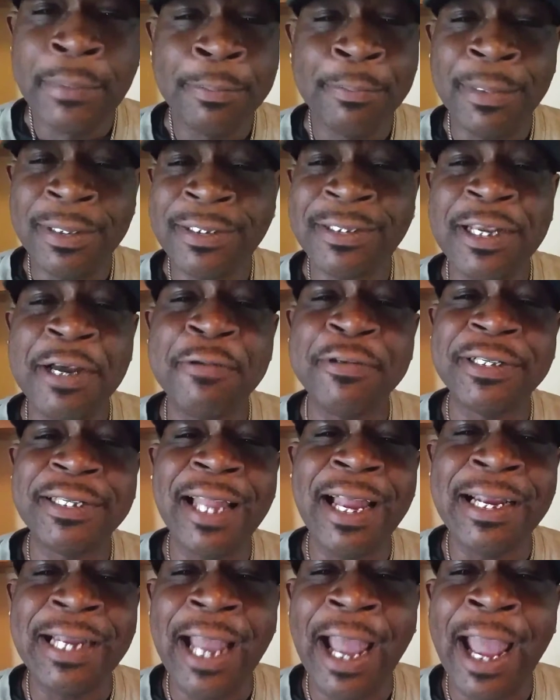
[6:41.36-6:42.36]
My son was
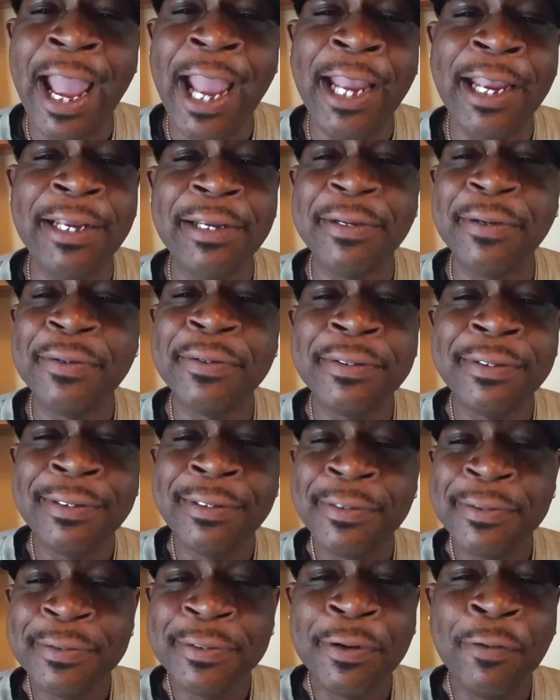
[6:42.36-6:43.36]
like 8.
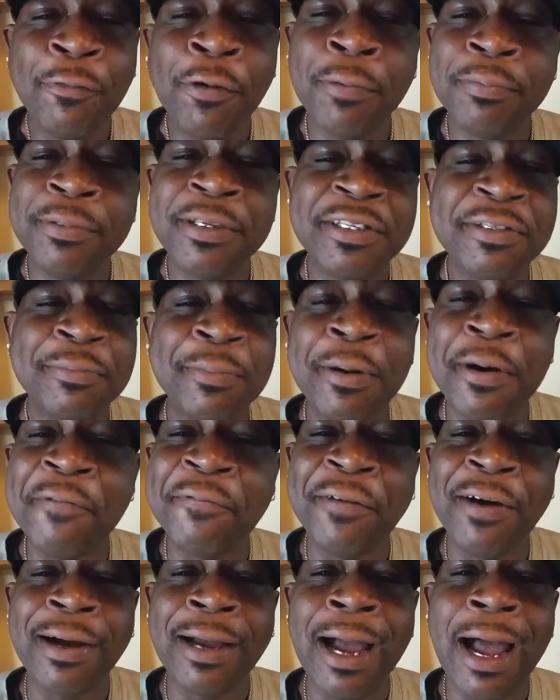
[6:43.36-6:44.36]
Whooped this
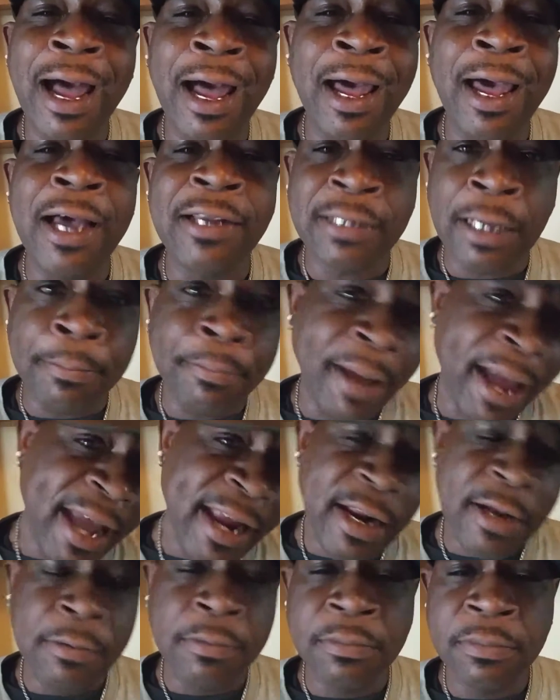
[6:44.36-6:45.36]
motherfucker ass. I
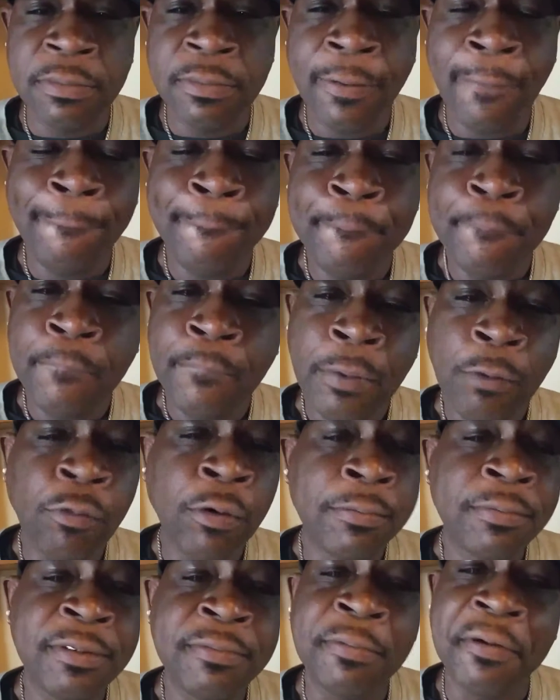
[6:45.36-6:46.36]
made him.
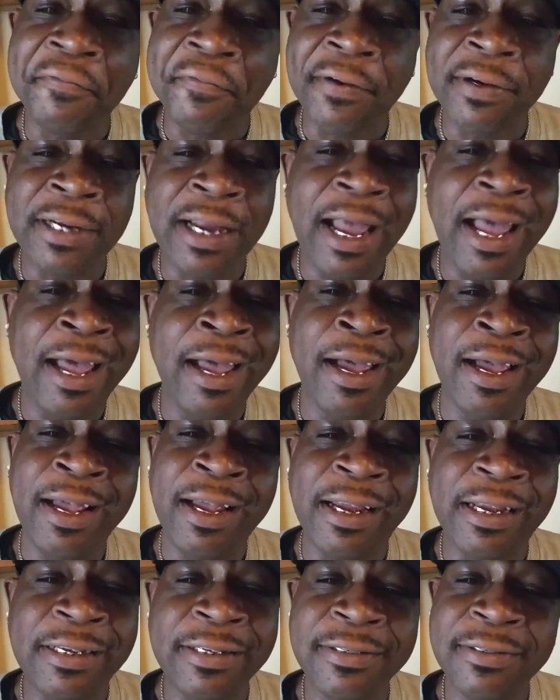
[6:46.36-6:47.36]
Whooped this motherfucker
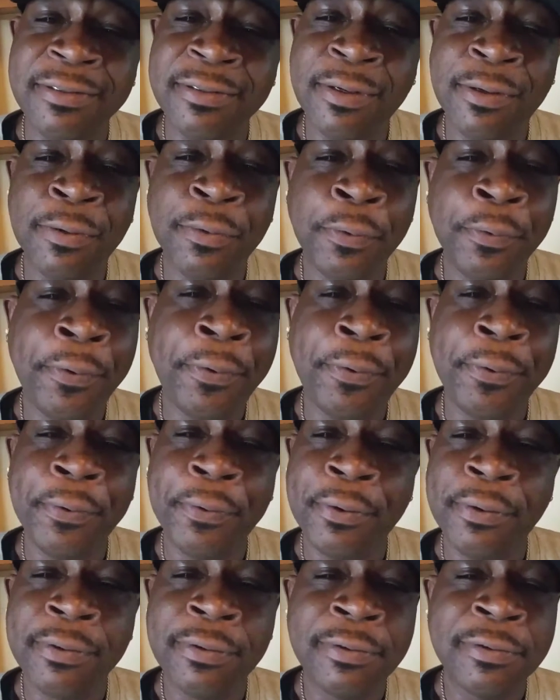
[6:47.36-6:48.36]
ass.
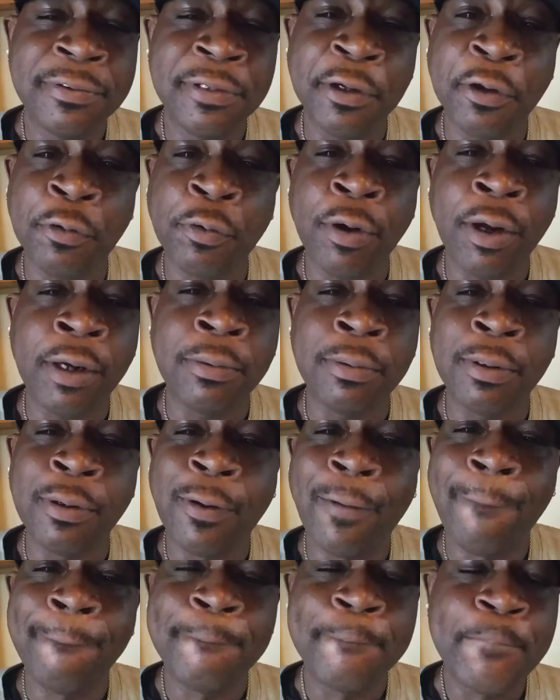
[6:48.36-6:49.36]

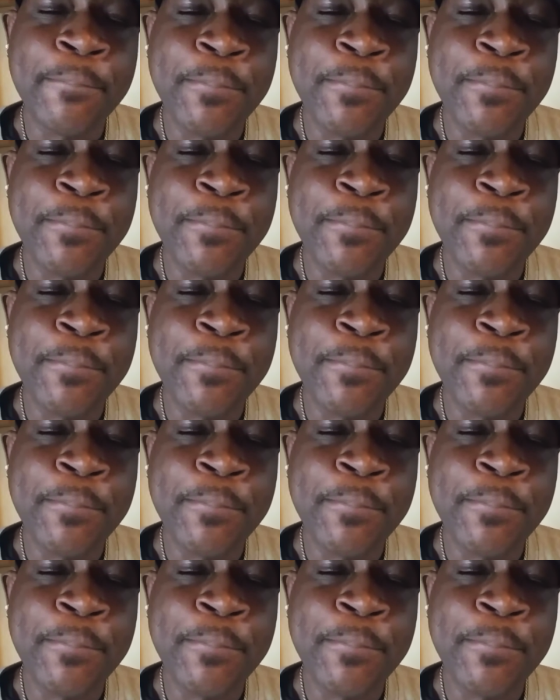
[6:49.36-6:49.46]
Incredible.